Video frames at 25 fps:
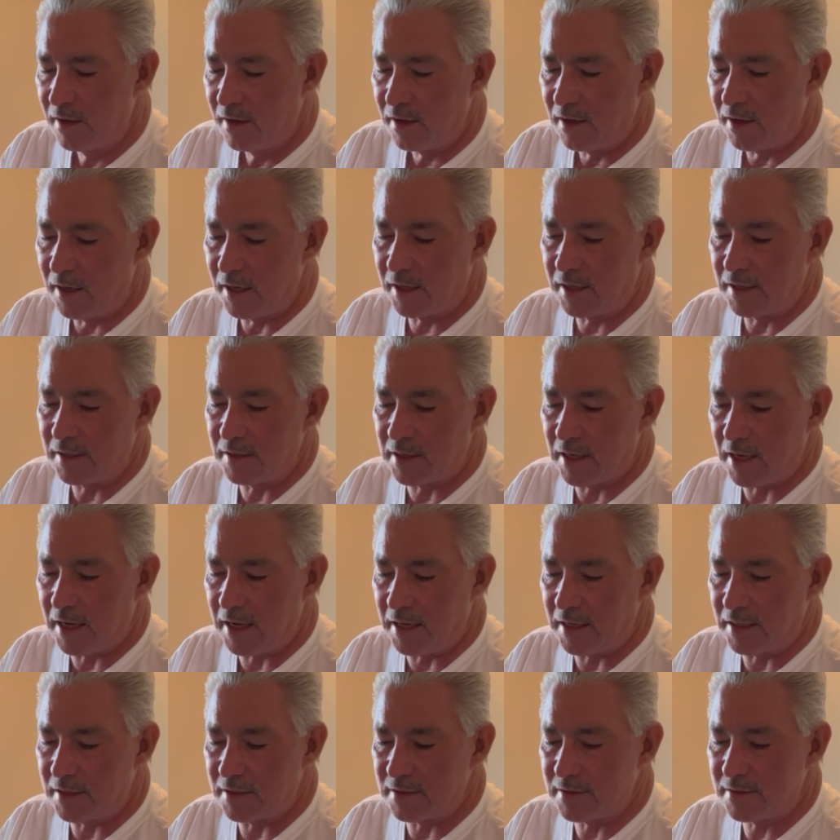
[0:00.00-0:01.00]
It
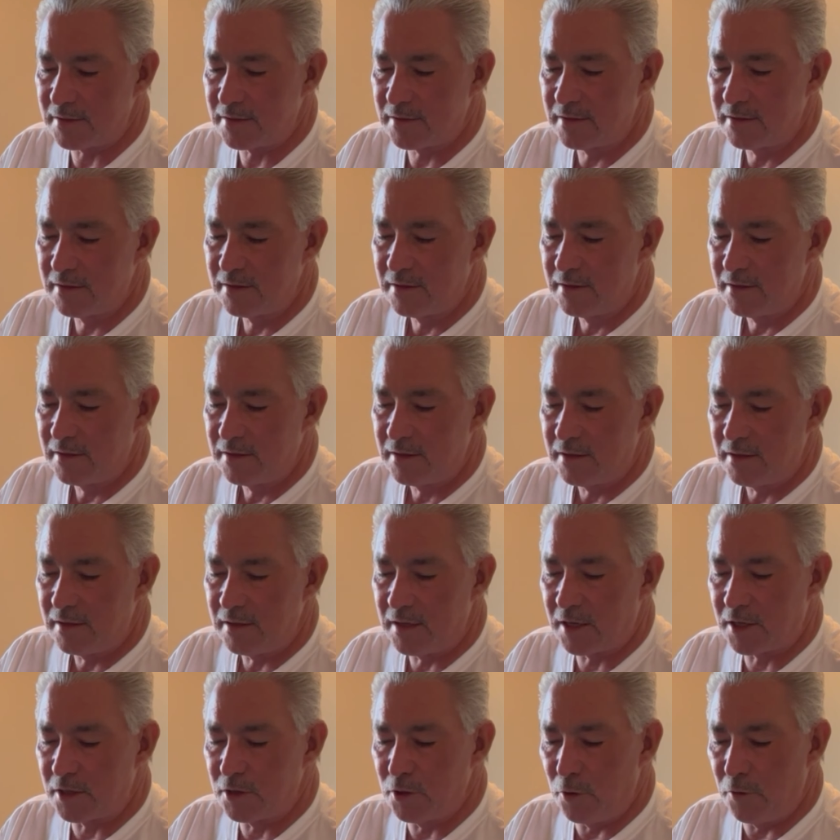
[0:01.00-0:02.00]
contains
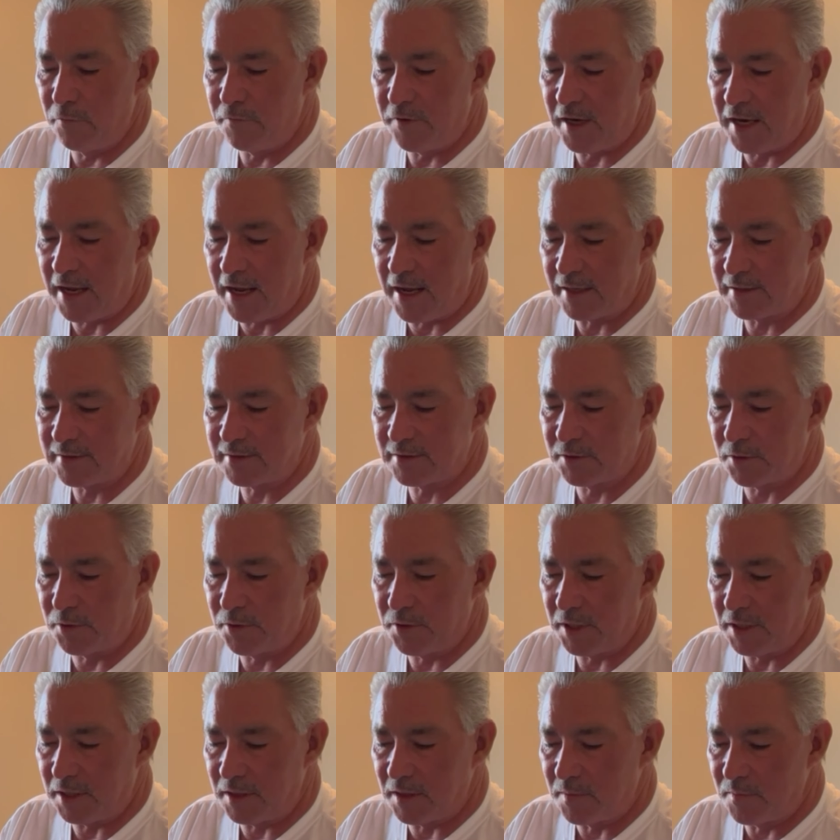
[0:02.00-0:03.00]
diclofenac
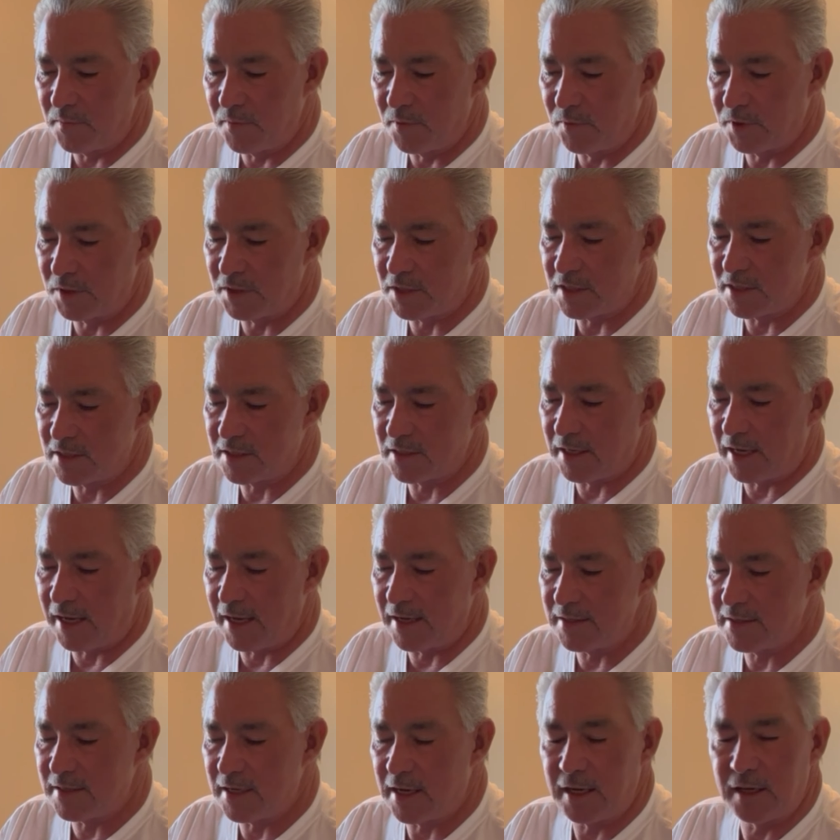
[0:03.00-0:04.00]
sodium, which is an
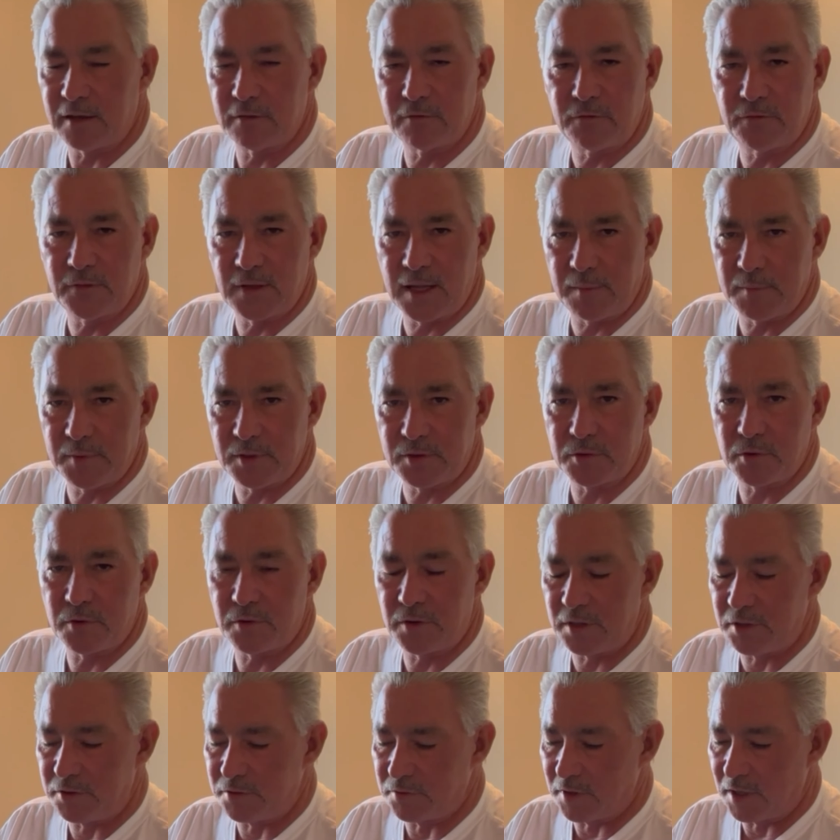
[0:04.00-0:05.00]

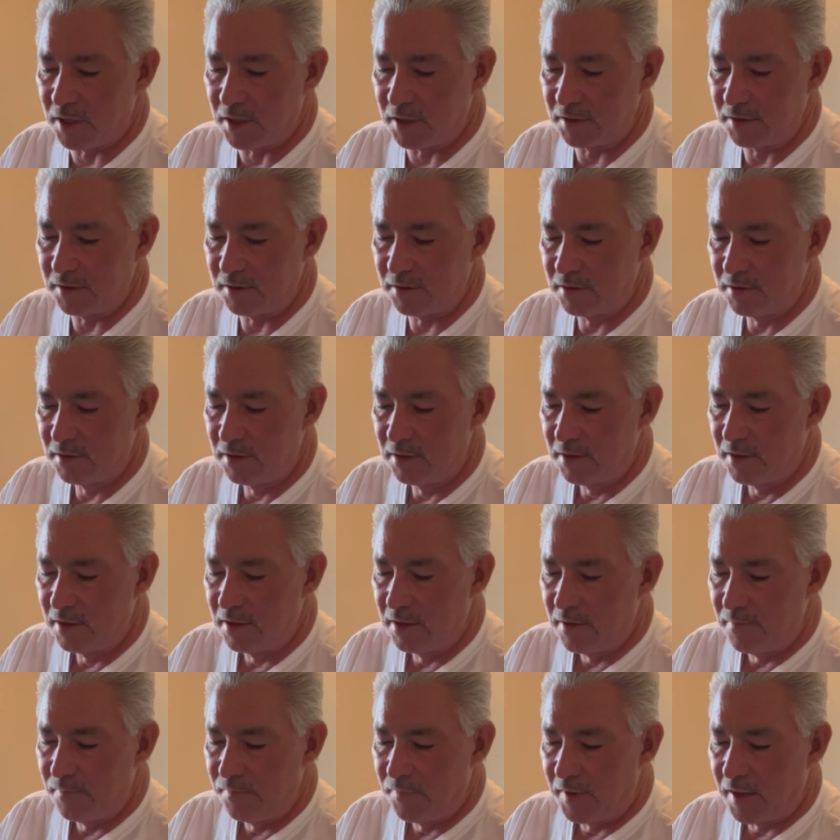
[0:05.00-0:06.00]
anti-inflammatory drug.
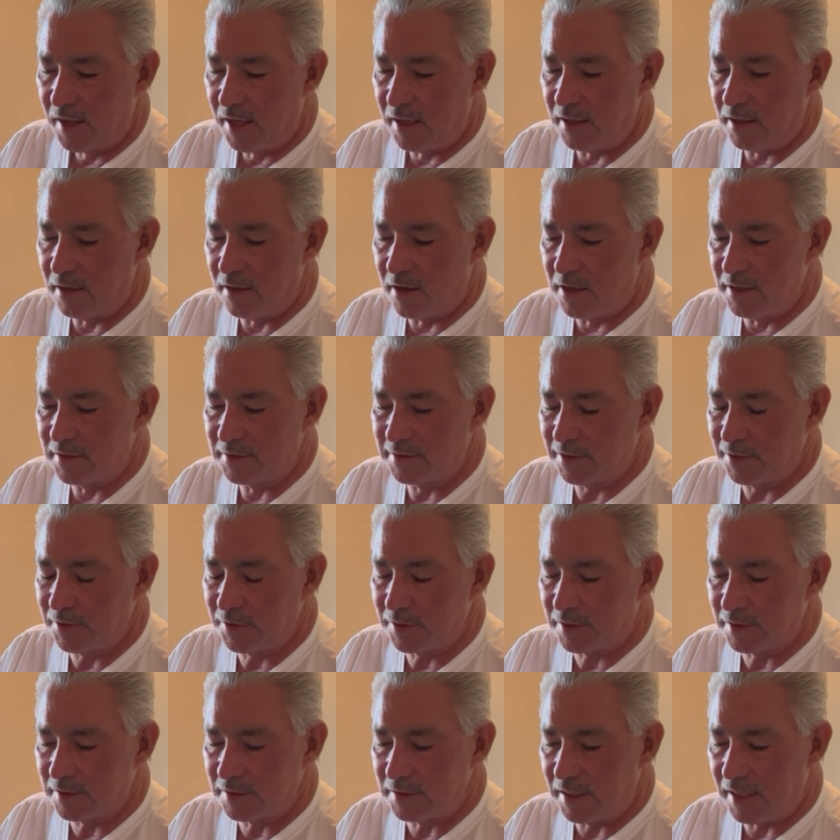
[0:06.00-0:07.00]
And it also
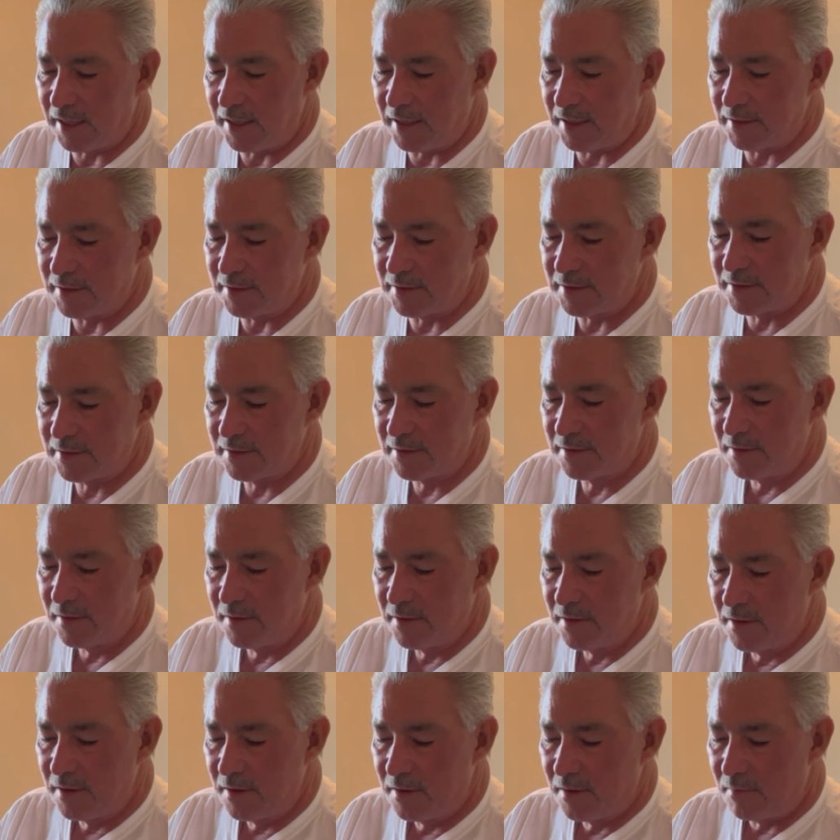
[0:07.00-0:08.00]
contains
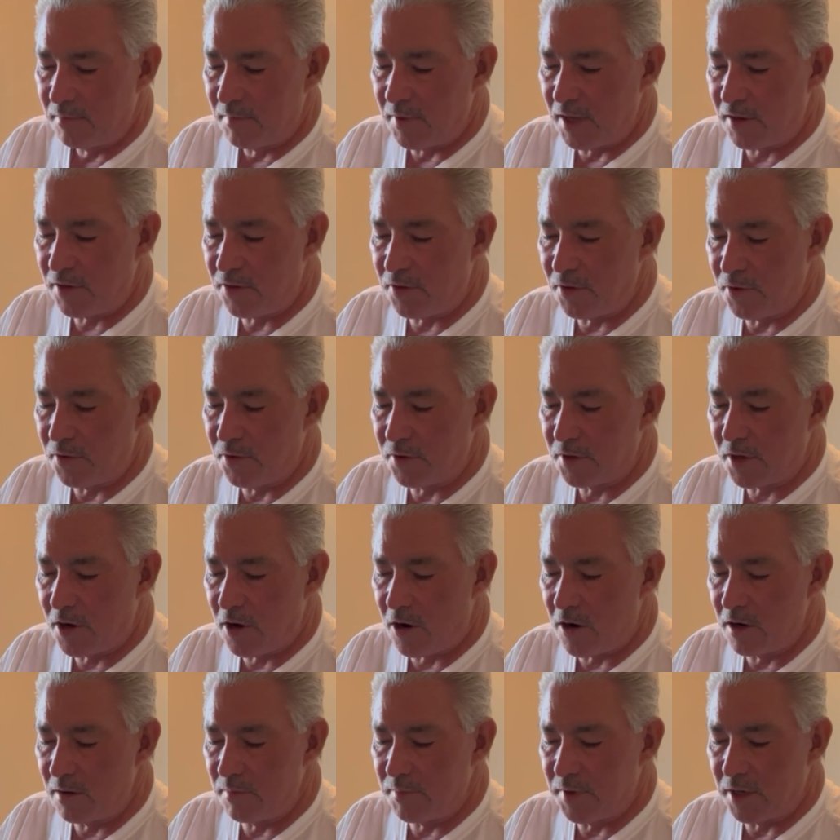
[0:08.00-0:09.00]

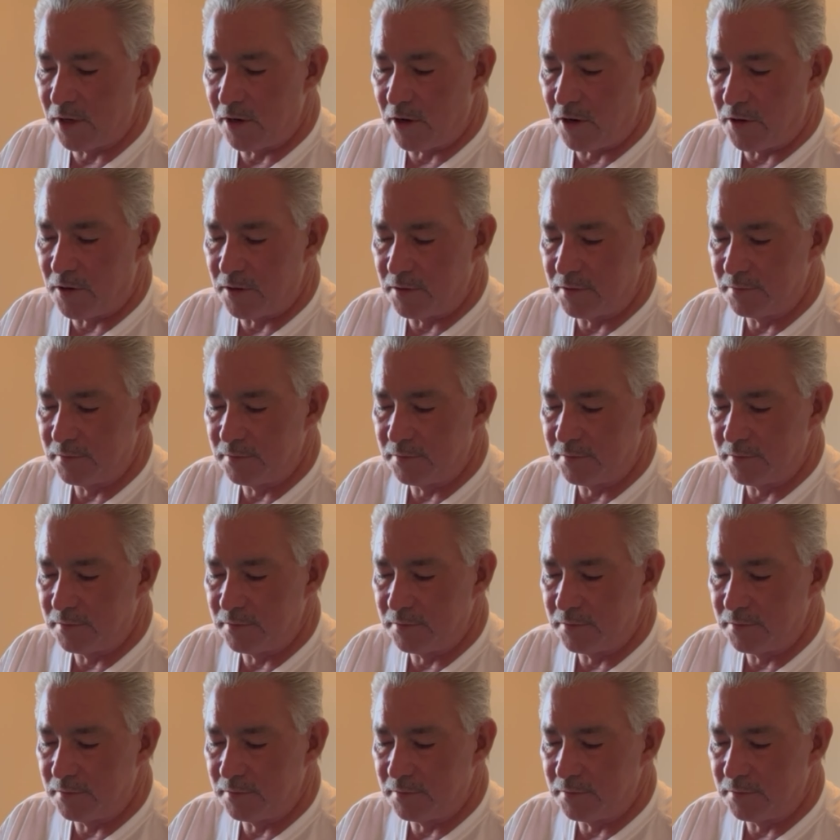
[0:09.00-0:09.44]
methylcarbamol,